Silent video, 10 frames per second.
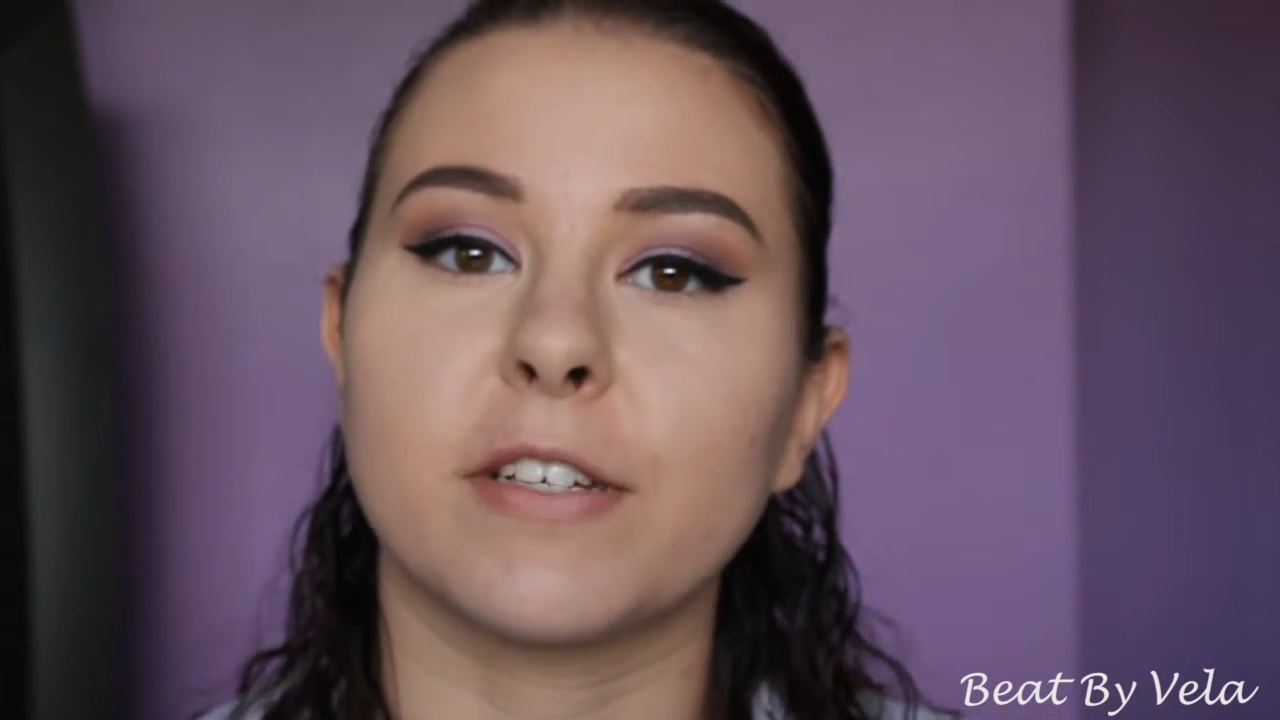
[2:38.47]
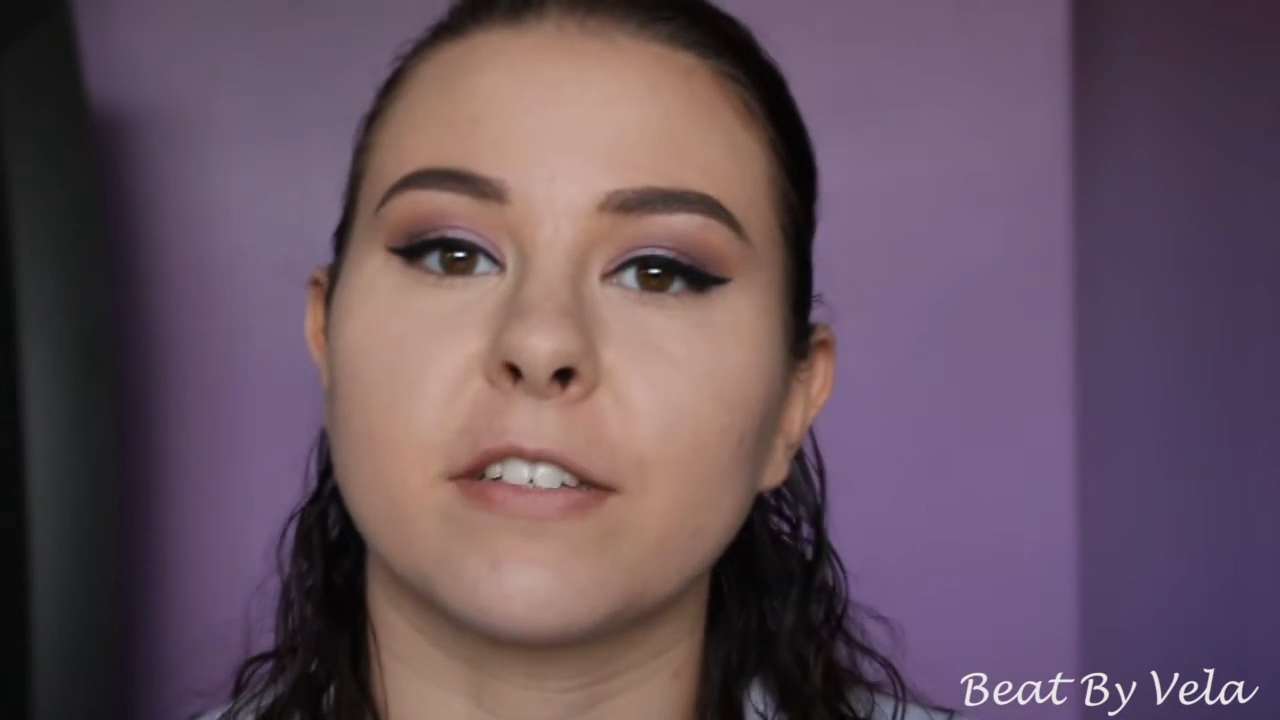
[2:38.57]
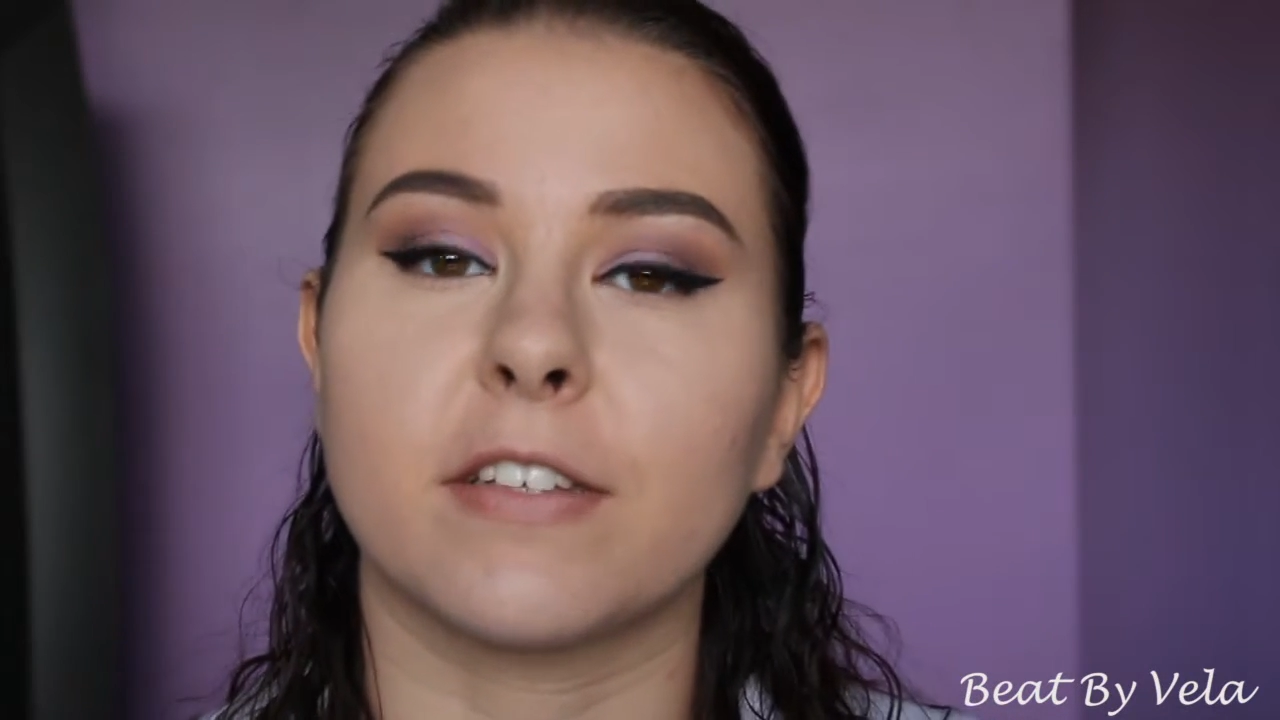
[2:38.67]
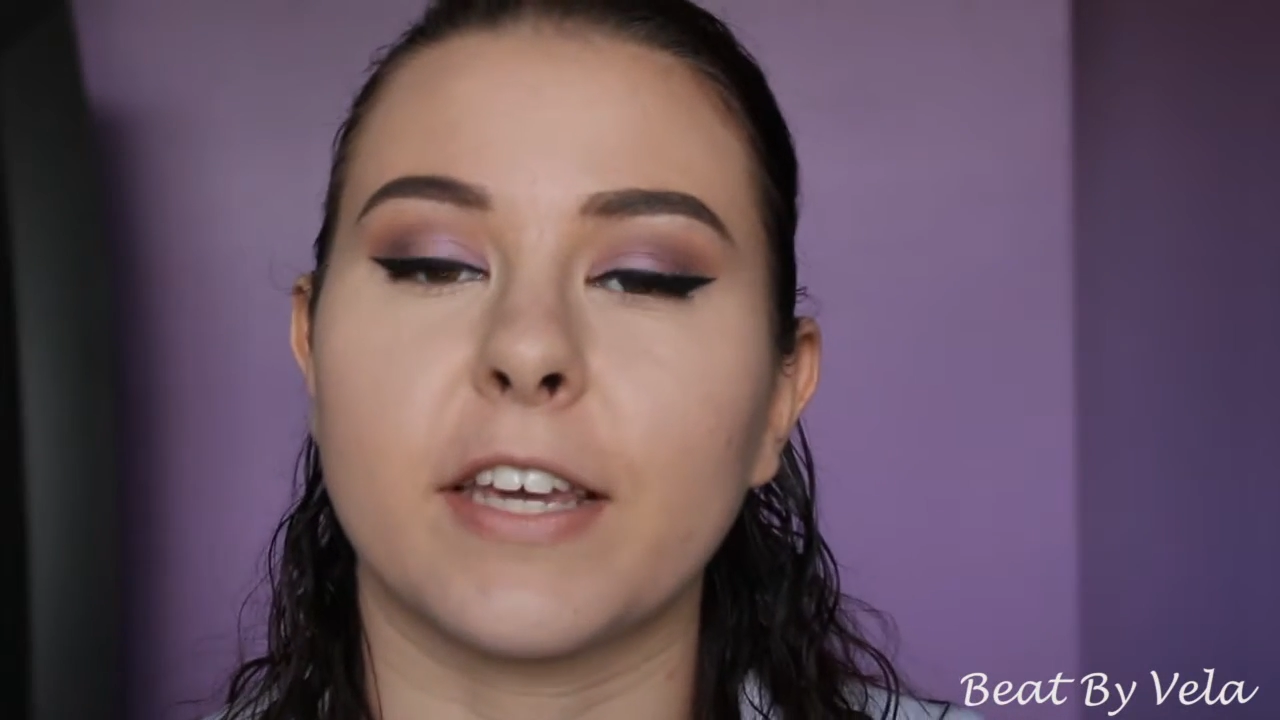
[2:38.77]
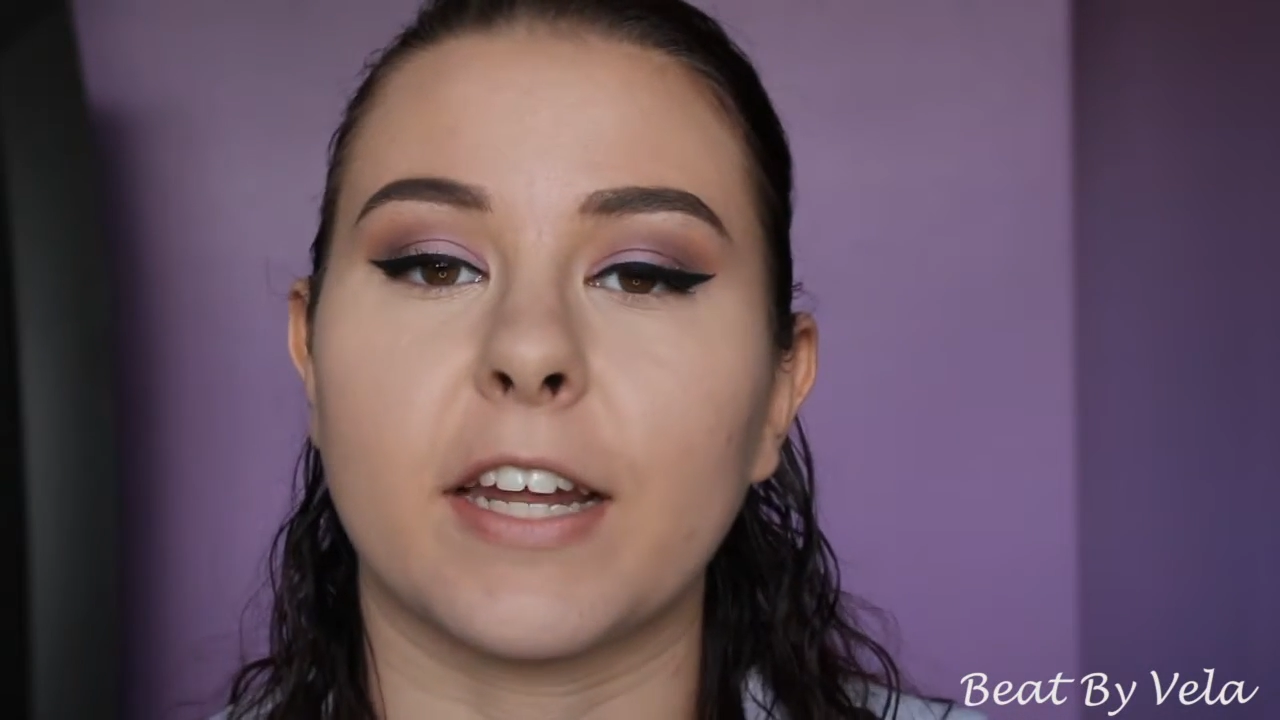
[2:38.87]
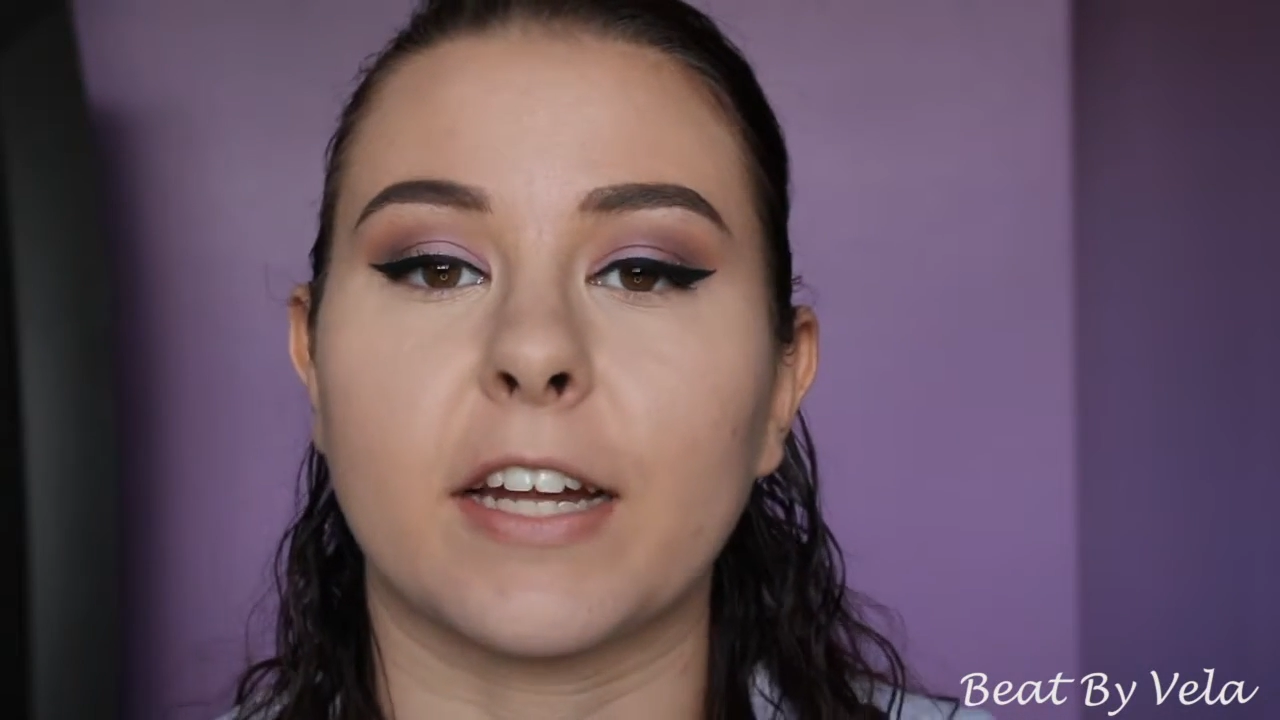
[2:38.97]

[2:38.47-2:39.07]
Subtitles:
recently,